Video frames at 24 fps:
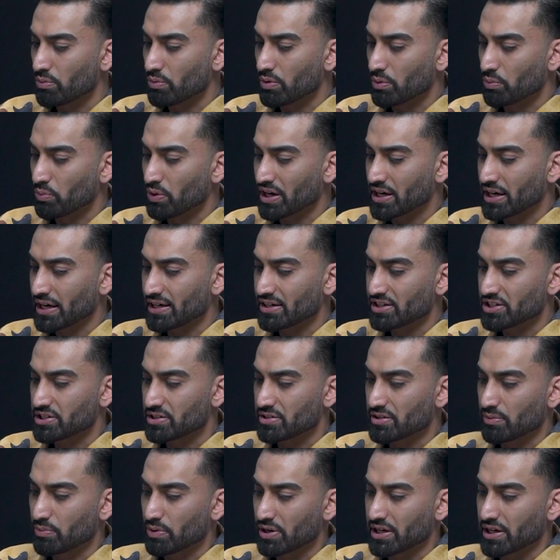What kind
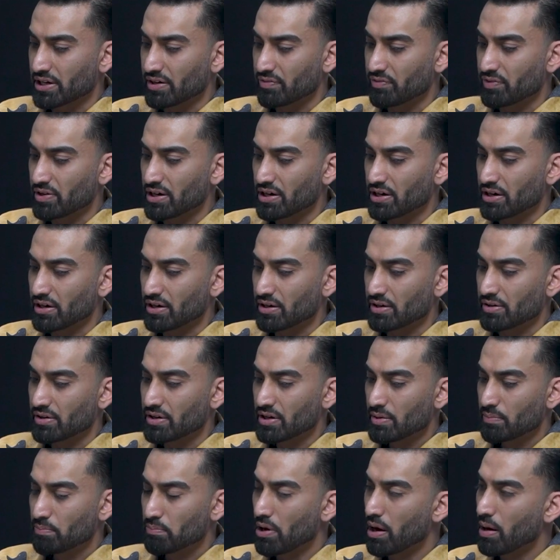of
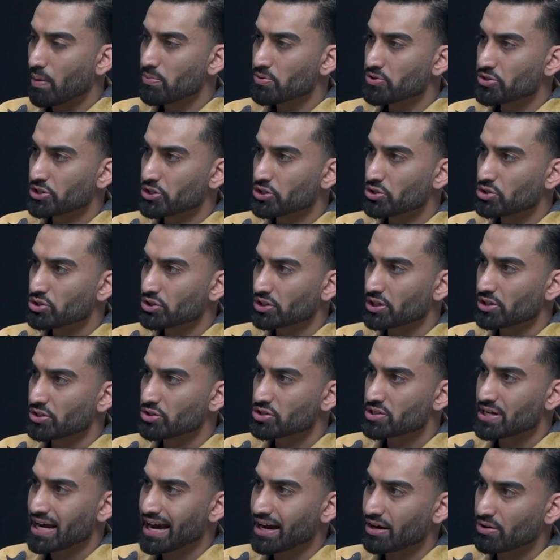problems are you looking to
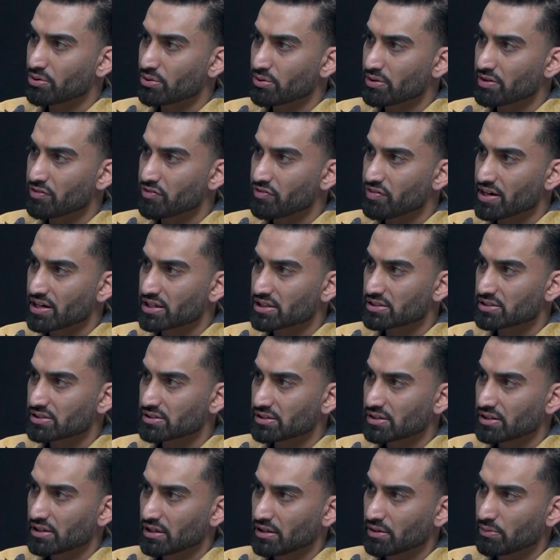tackle and fix?
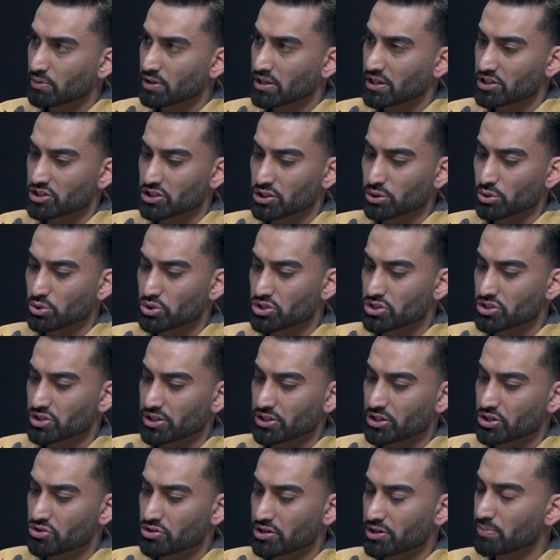What kind of solutions are
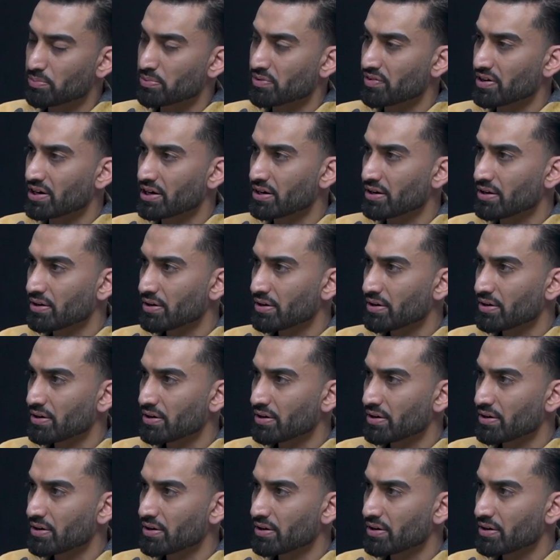you trying to provide?